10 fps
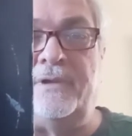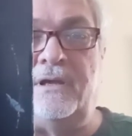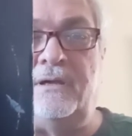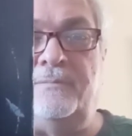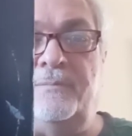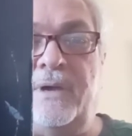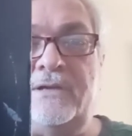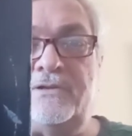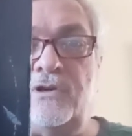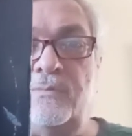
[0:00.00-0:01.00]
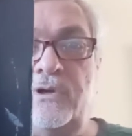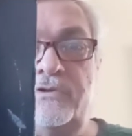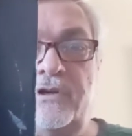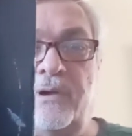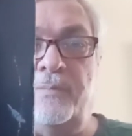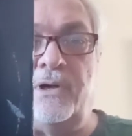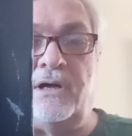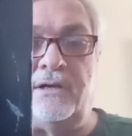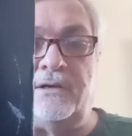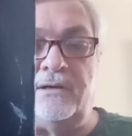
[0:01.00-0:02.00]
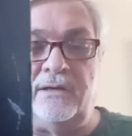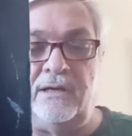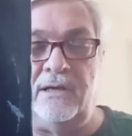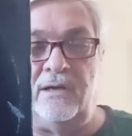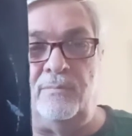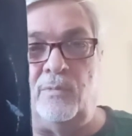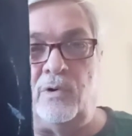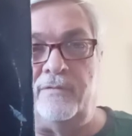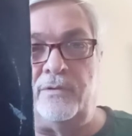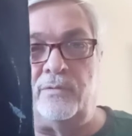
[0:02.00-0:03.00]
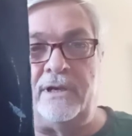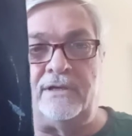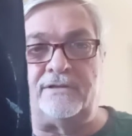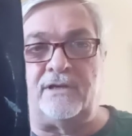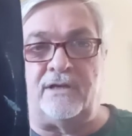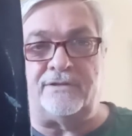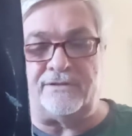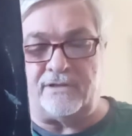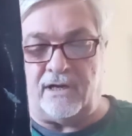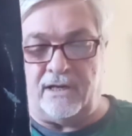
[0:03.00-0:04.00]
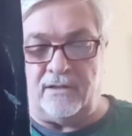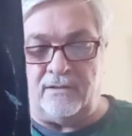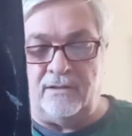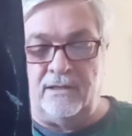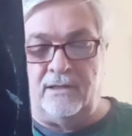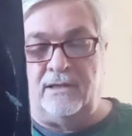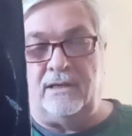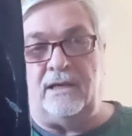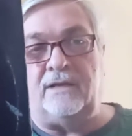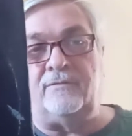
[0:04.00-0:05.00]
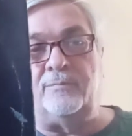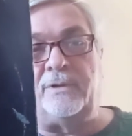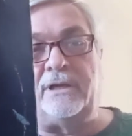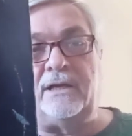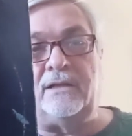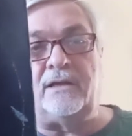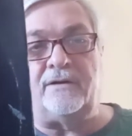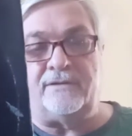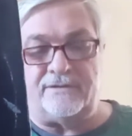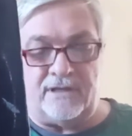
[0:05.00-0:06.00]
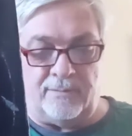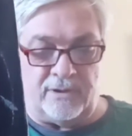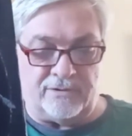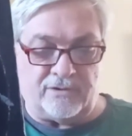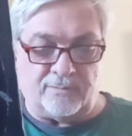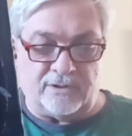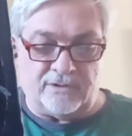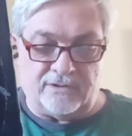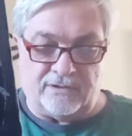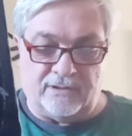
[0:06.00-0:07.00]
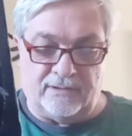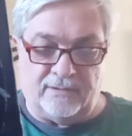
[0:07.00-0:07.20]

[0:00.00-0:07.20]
They base their music upon more of the Renaissance style and even play a lot of the same instruments.